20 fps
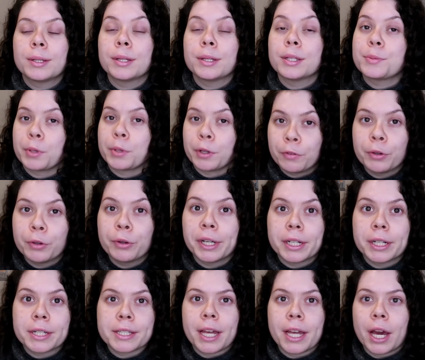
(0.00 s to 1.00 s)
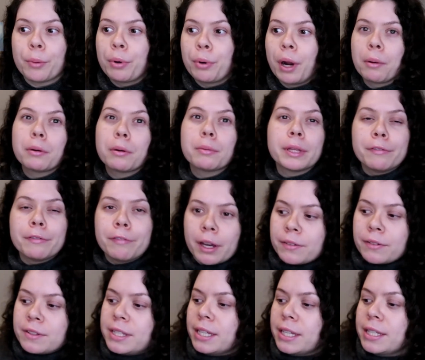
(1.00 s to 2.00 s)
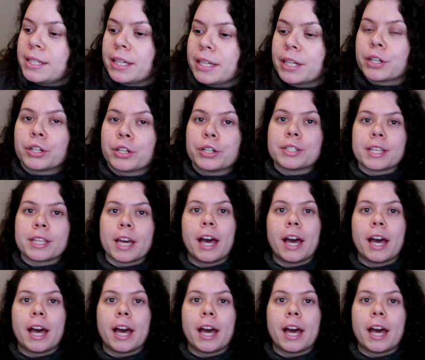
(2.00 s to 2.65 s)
it's been a few years now, probably 5-6 years.